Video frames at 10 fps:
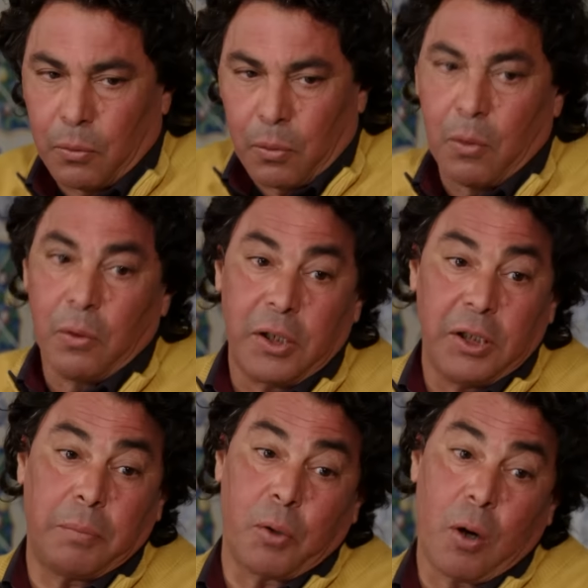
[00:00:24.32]
all
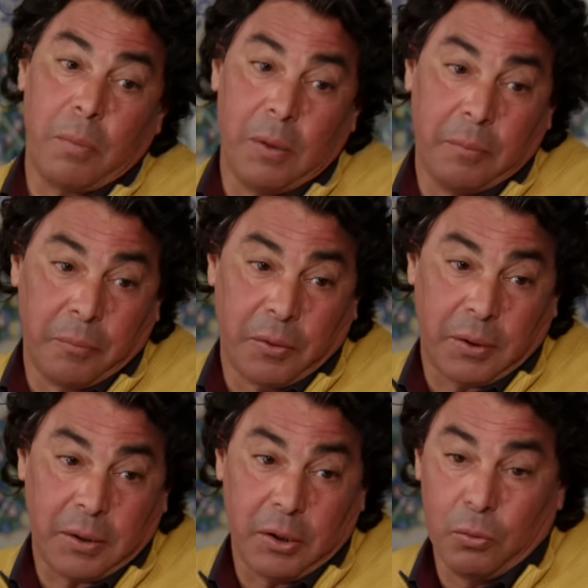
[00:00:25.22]
these
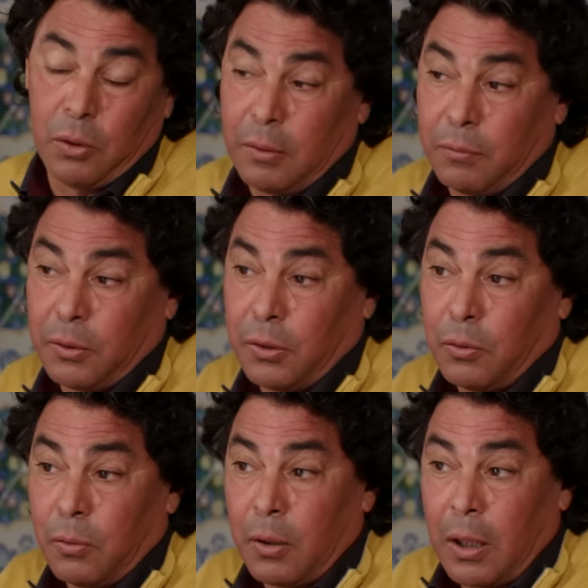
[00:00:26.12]
problems you lived
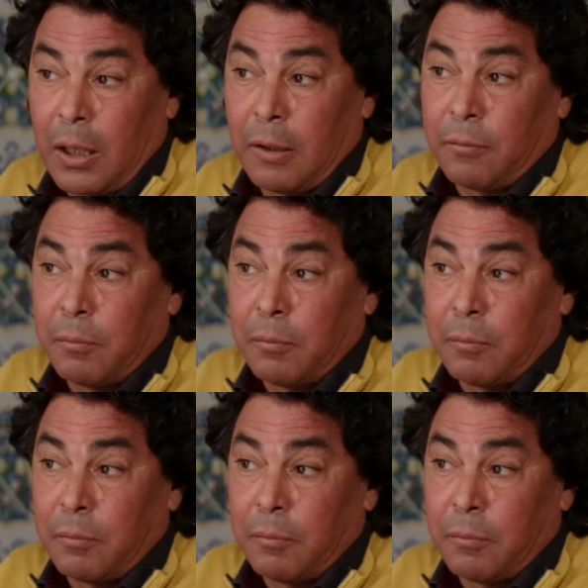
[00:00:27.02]
in your life,